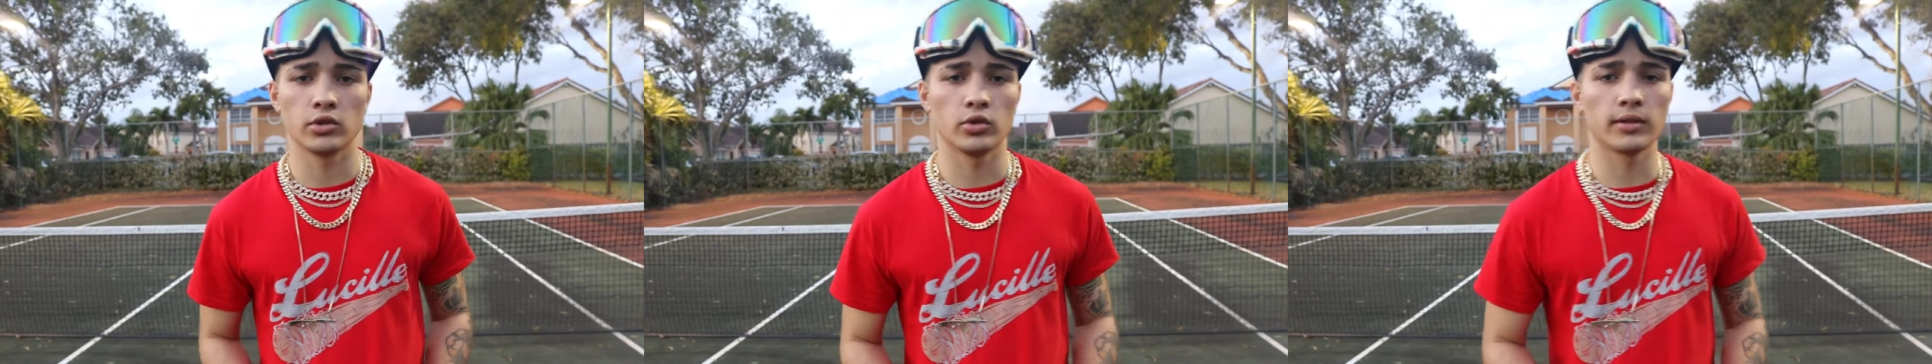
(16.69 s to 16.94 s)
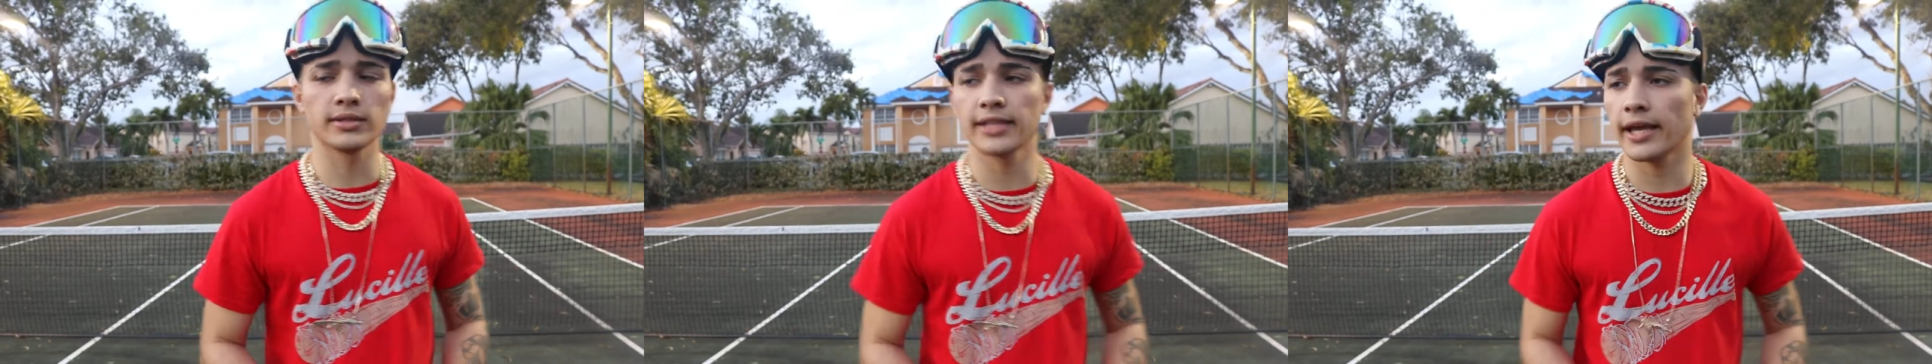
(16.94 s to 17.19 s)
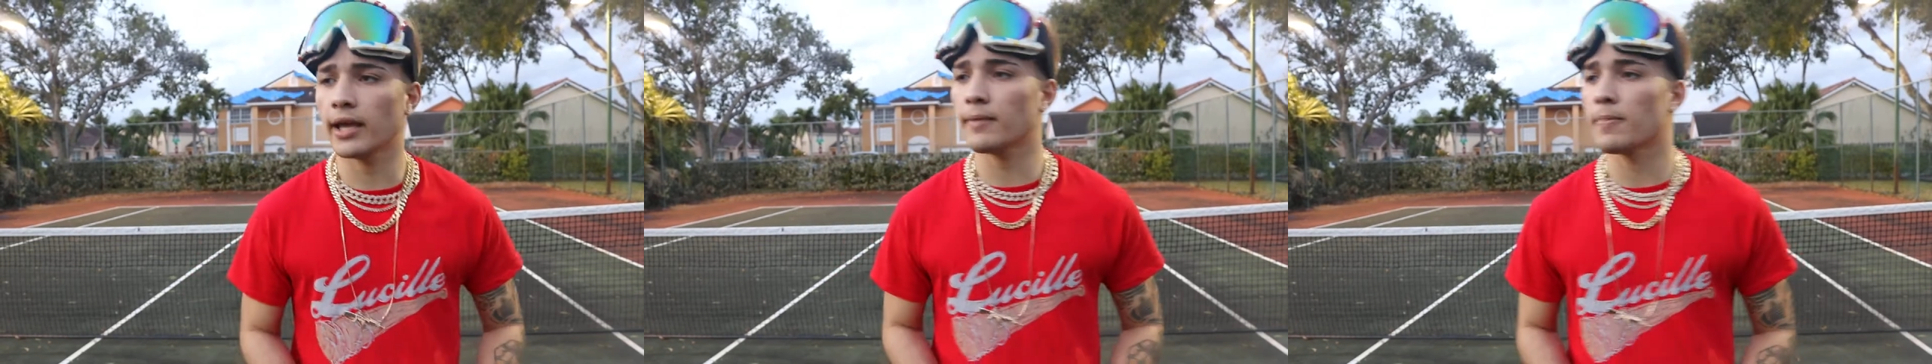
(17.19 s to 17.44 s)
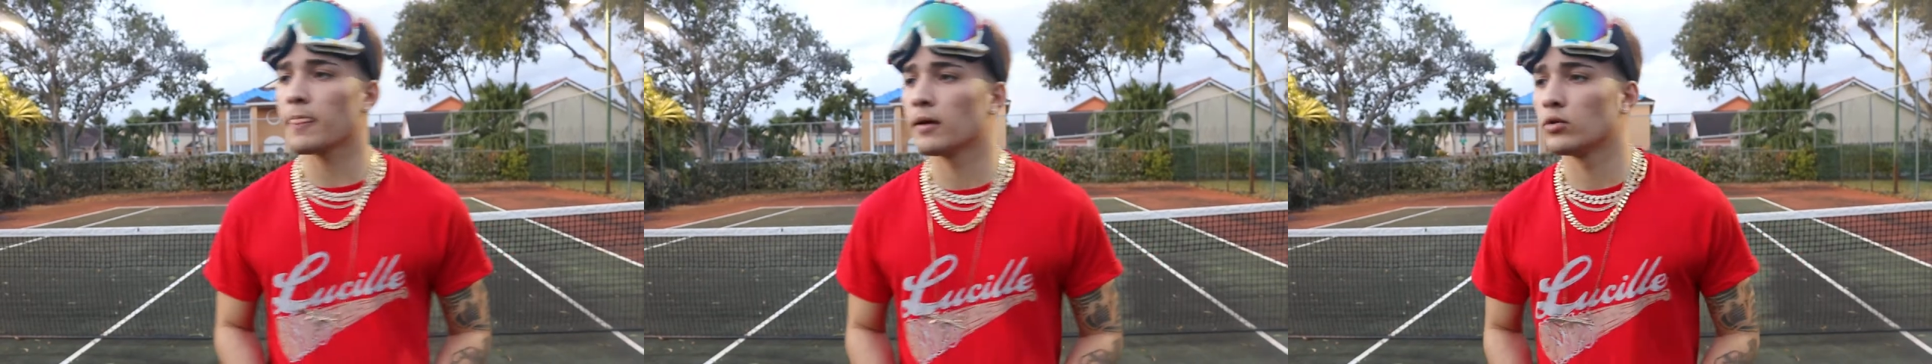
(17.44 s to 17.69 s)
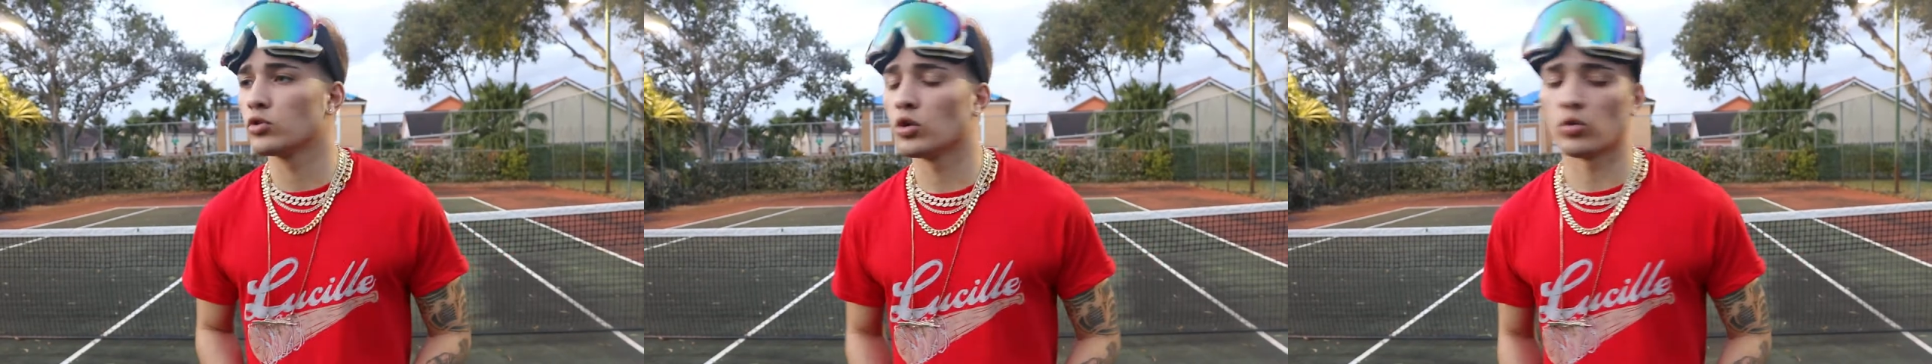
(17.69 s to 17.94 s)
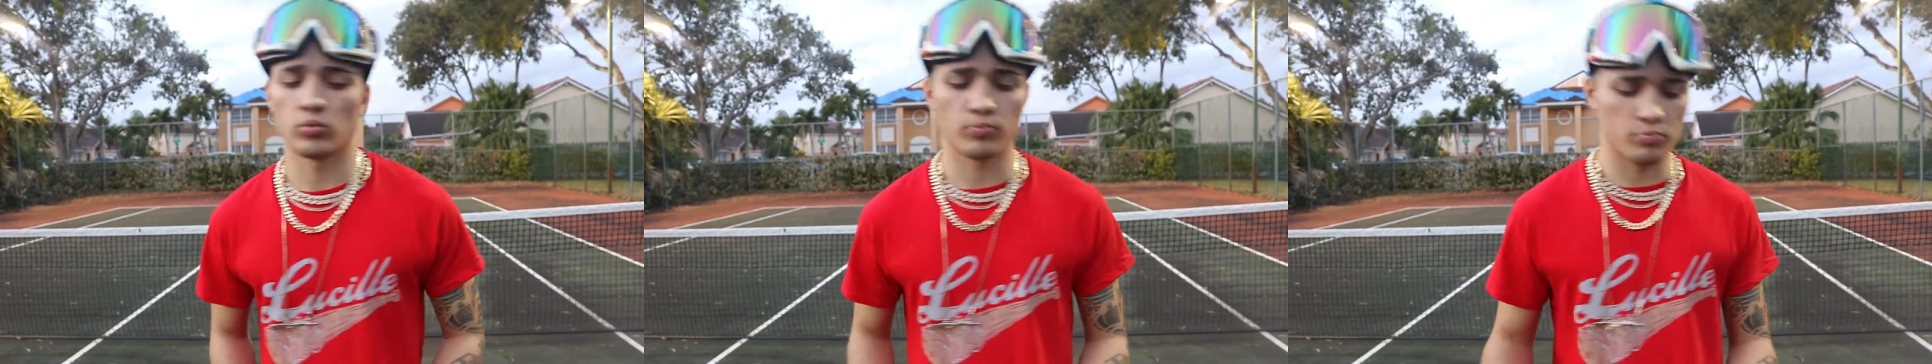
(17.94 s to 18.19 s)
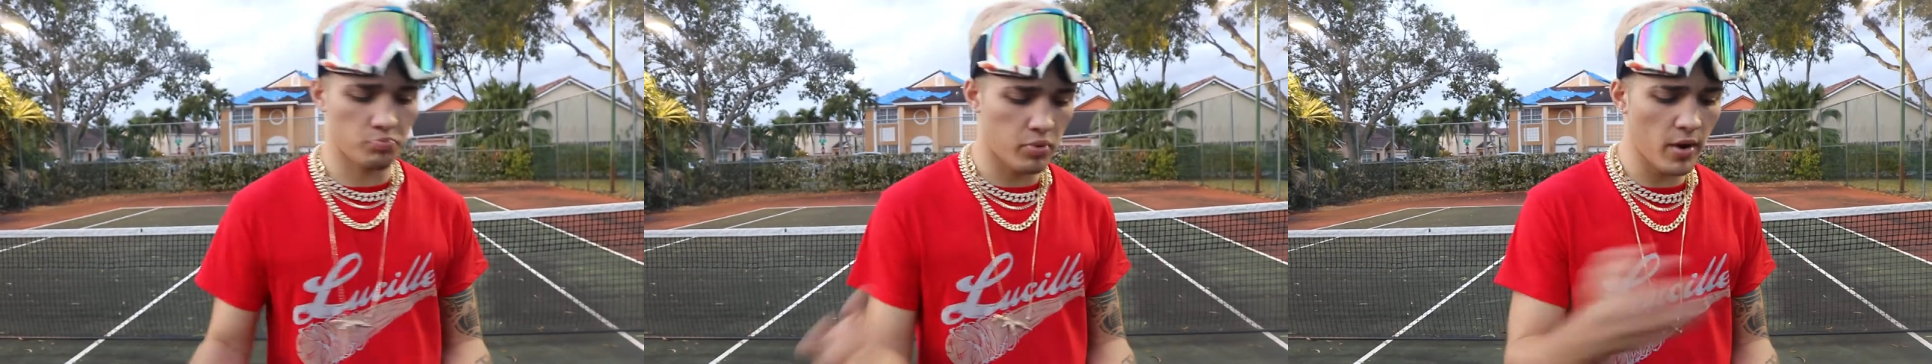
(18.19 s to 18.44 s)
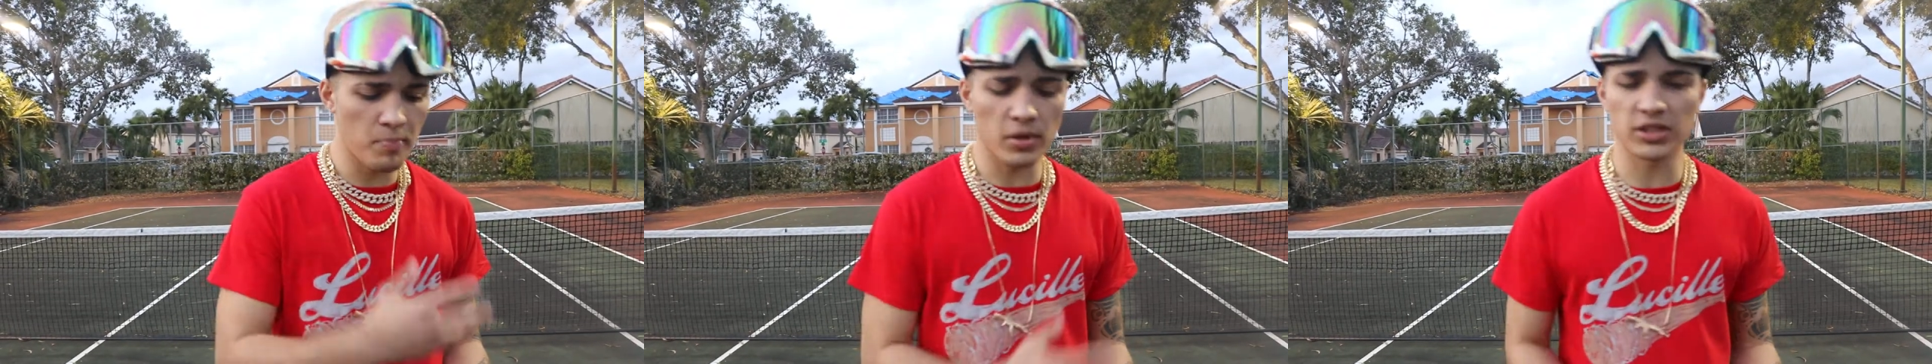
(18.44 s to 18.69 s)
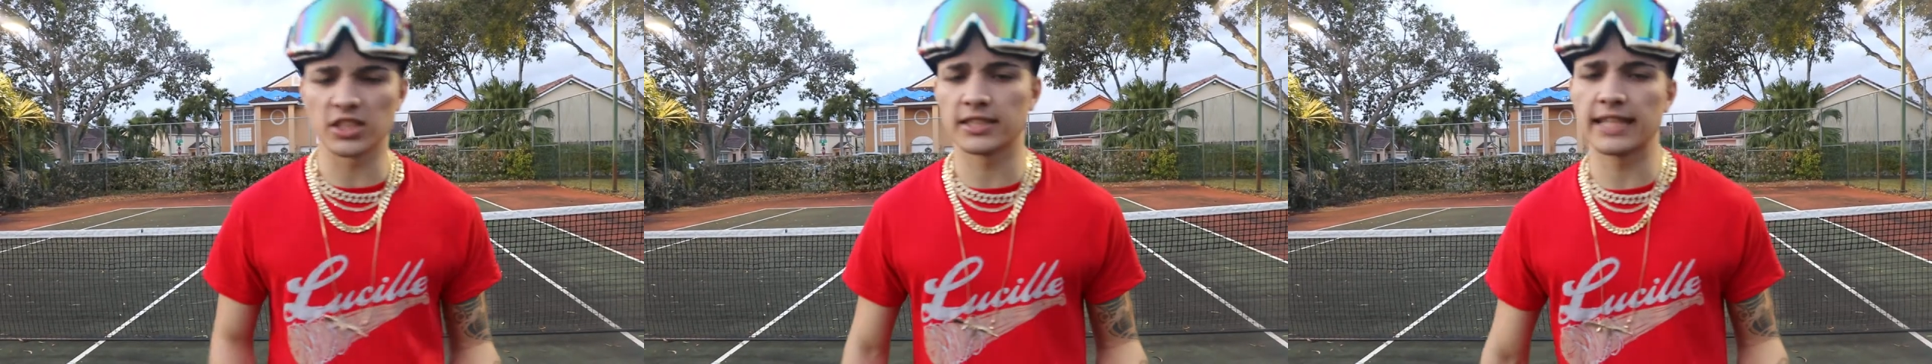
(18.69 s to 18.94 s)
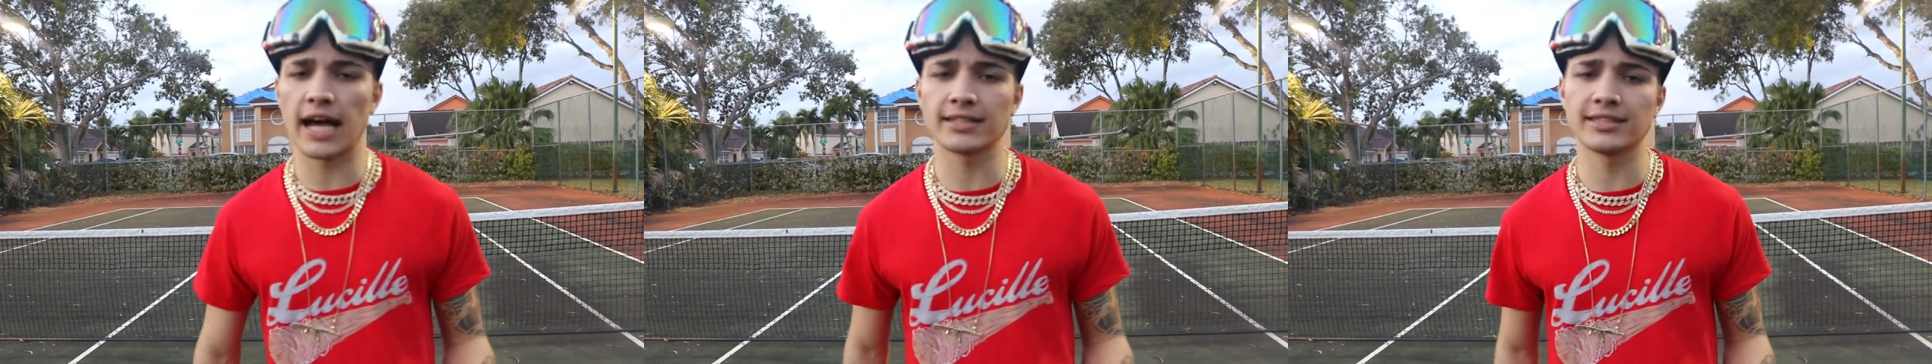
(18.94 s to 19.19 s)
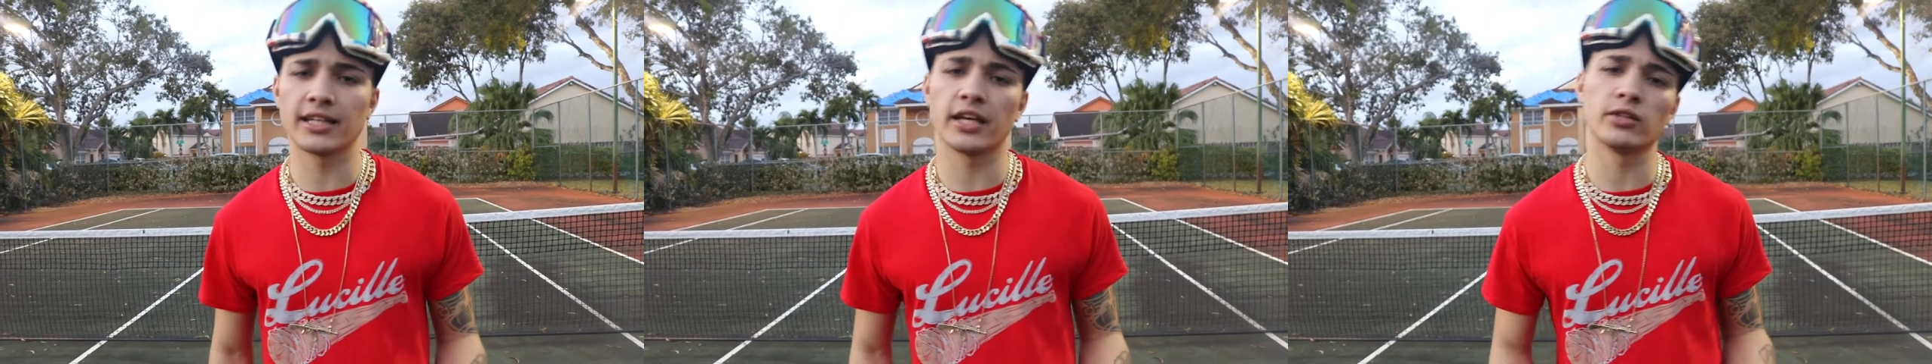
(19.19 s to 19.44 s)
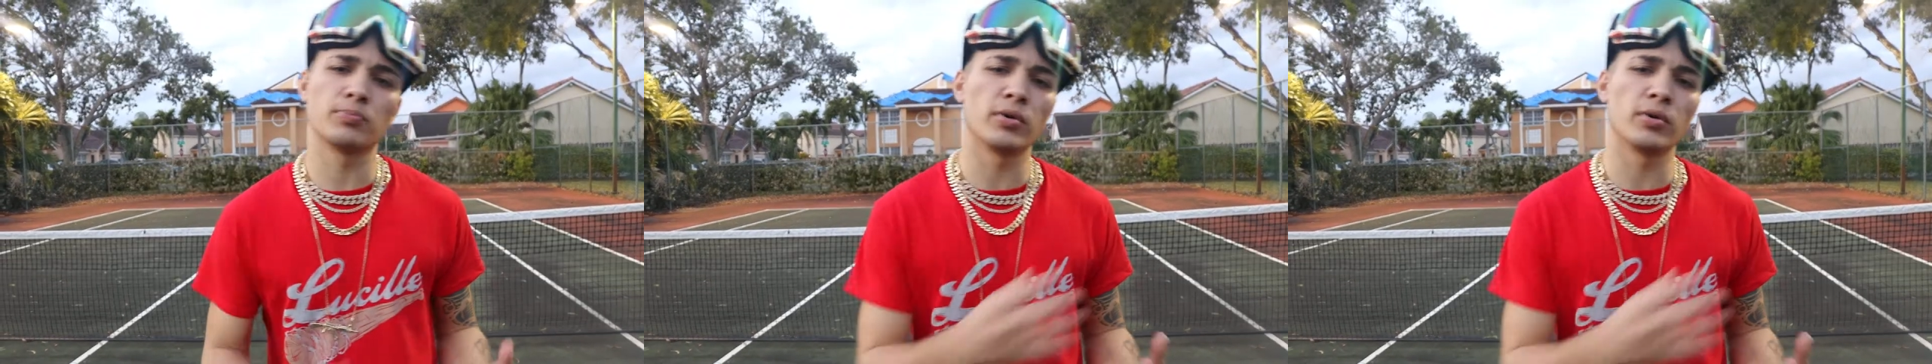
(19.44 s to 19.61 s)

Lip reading: You know what I'm saying? You know, put a bunch of styles together,